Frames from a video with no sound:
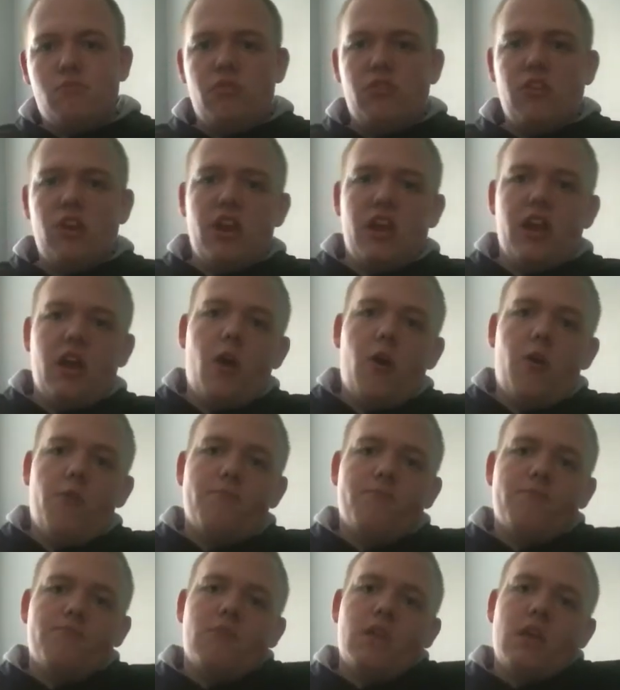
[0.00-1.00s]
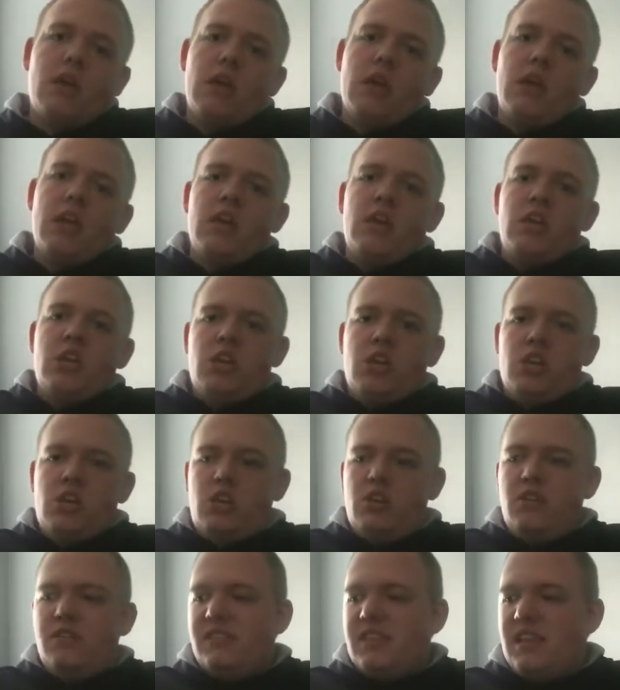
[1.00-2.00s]
There you go.
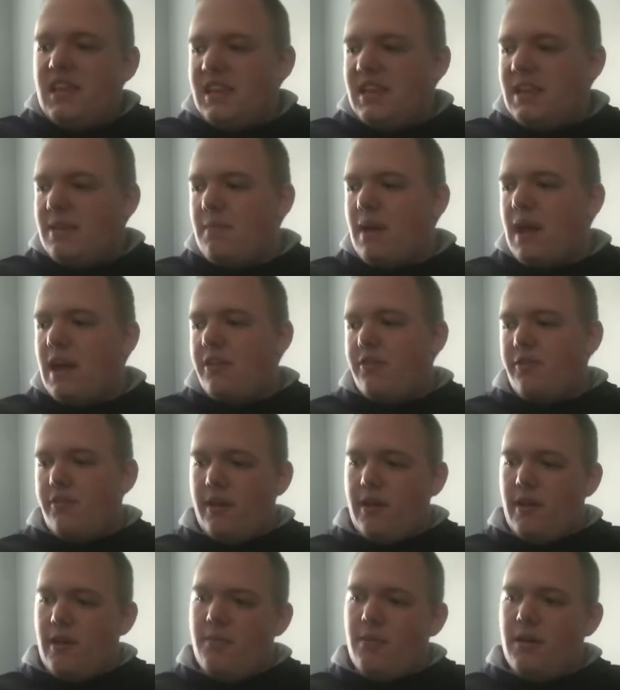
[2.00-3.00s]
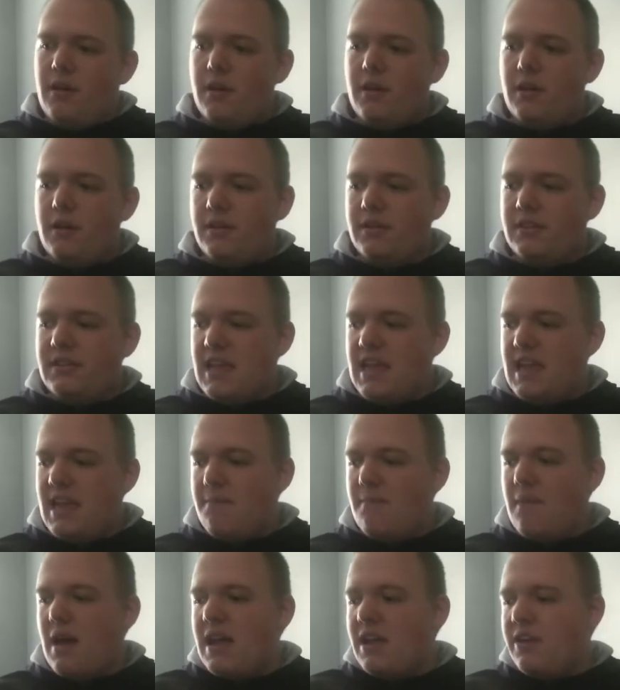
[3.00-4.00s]
You've seen in my crib. See,
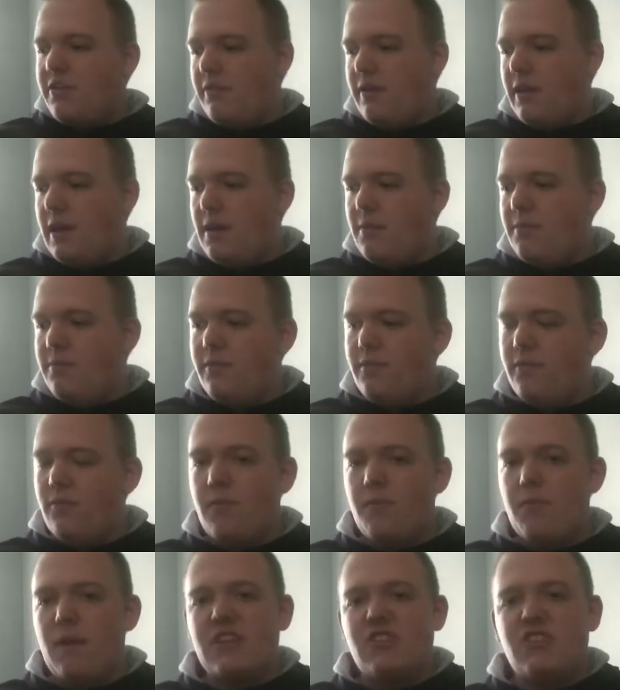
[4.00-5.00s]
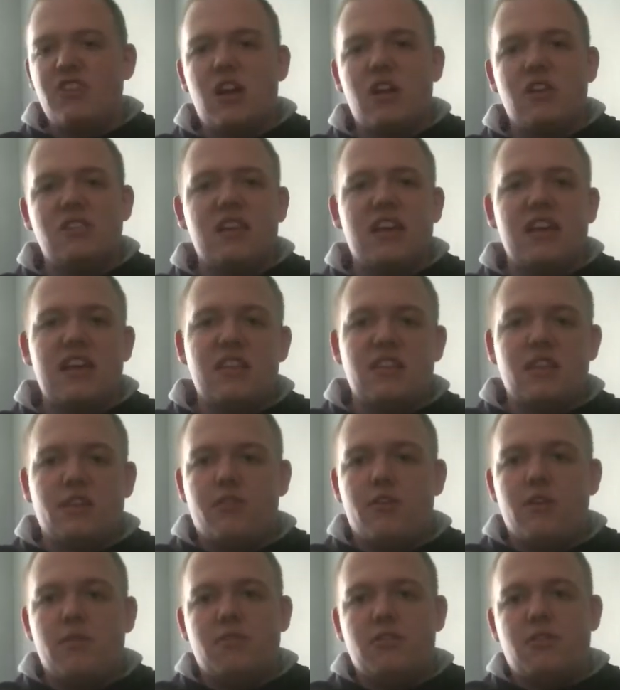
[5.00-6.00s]
in my crib, when my child's not in the
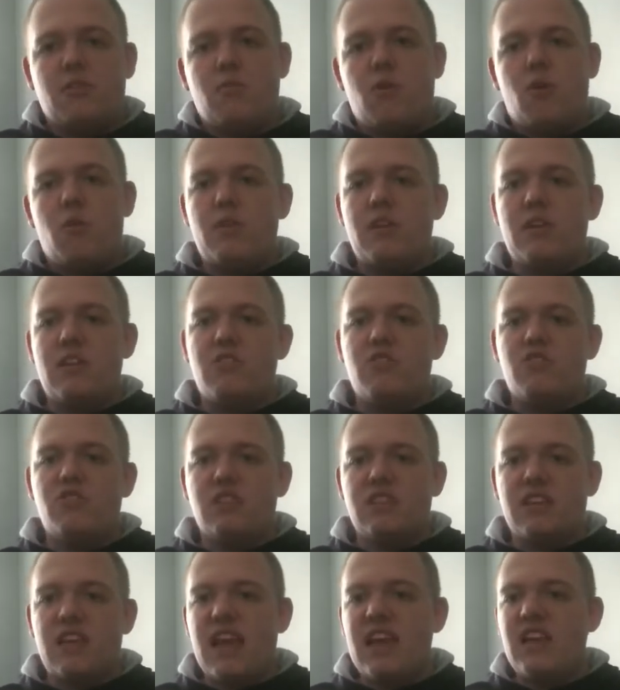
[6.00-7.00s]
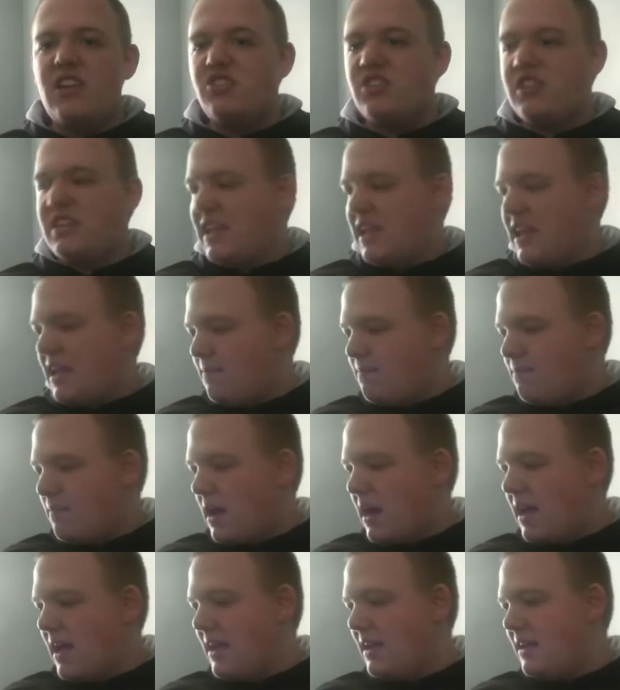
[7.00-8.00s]
crib at the moment, I
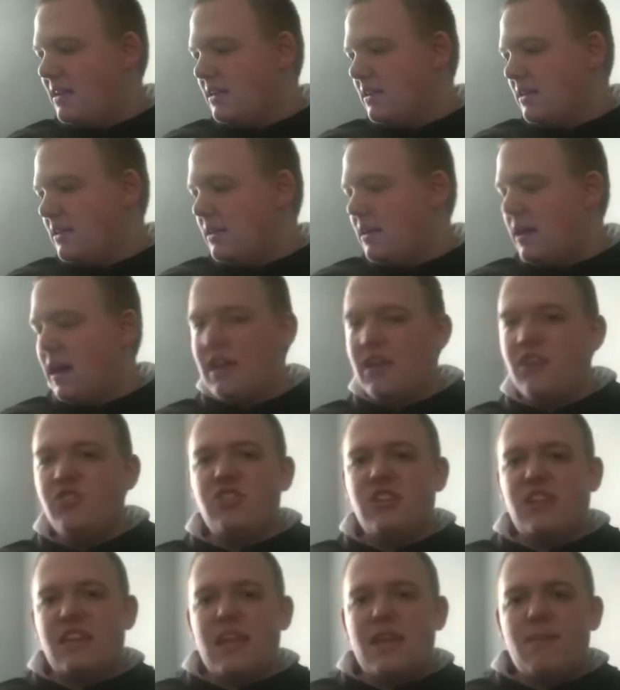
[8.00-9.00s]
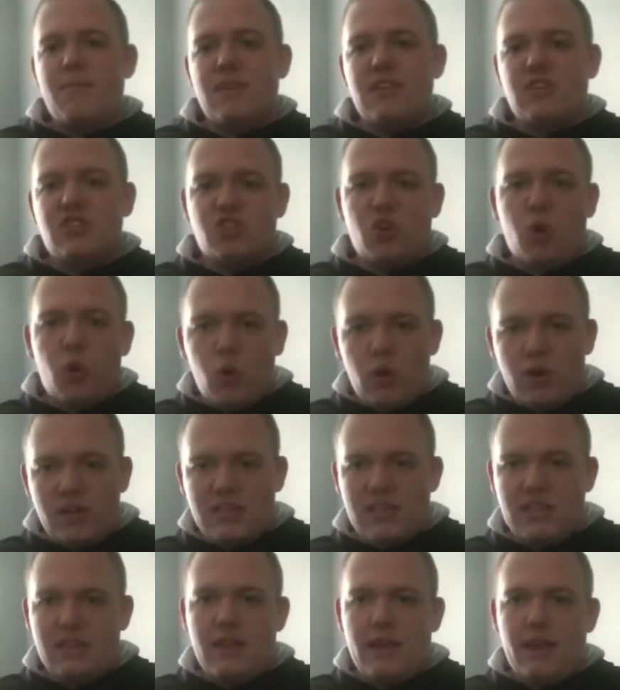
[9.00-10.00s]
usually keep his
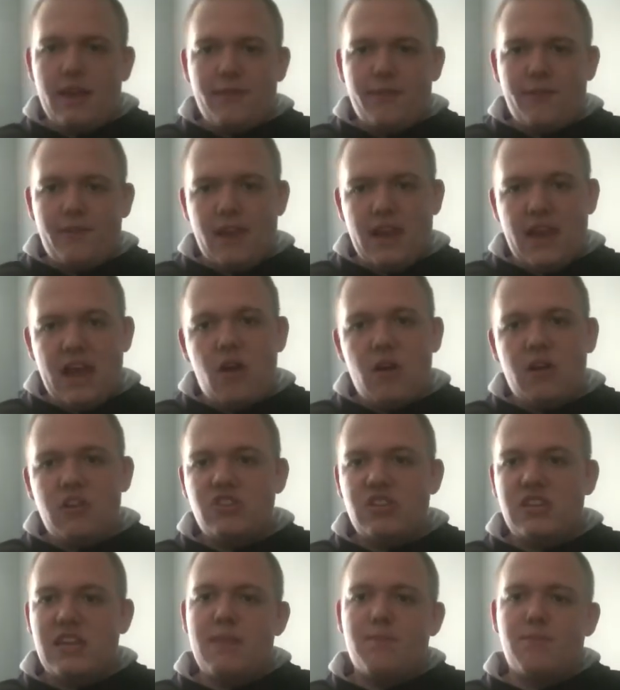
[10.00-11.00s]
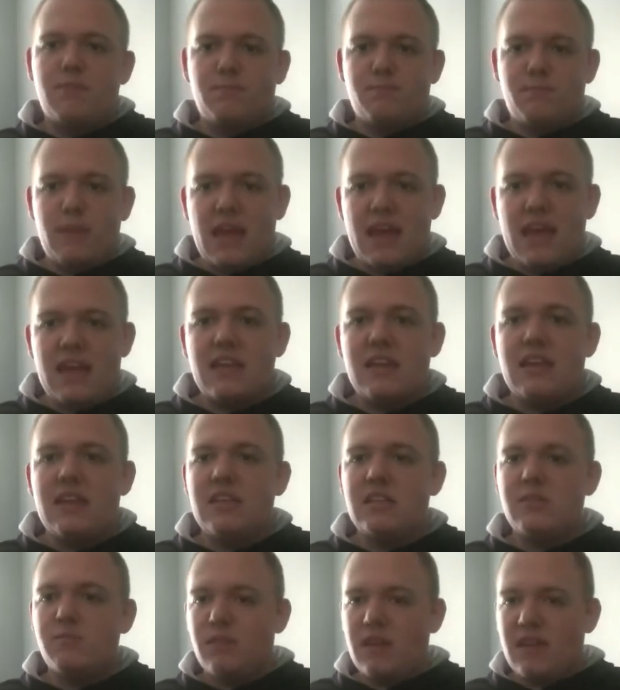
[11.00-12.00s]
toys in there for now. I usually keep his bag,
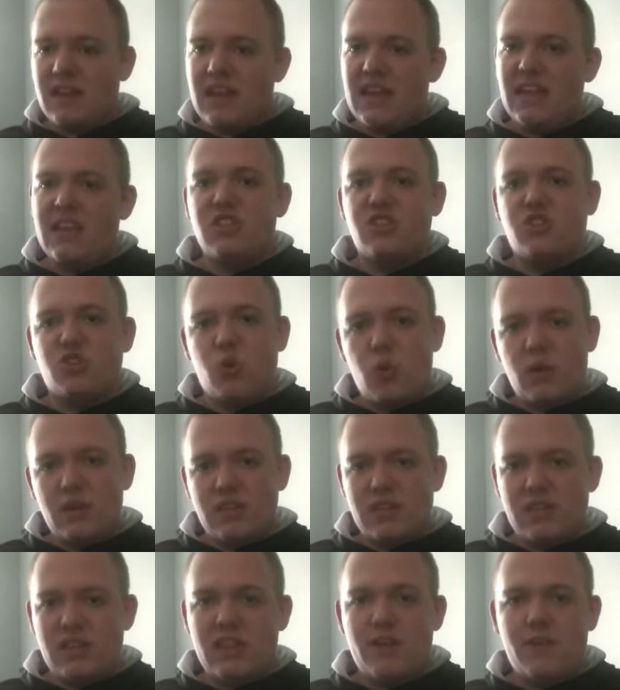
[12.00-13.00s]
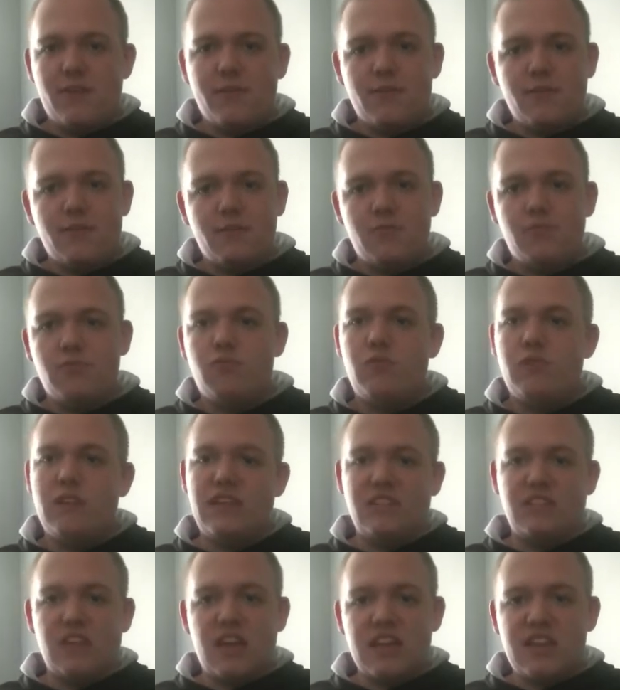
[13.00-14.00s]
his blanket, and his toys in there when
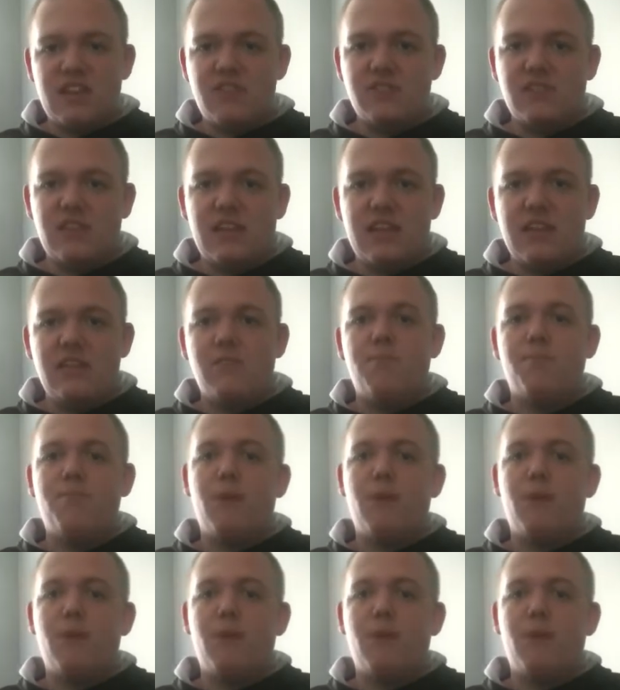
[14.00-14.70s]
he's not using it.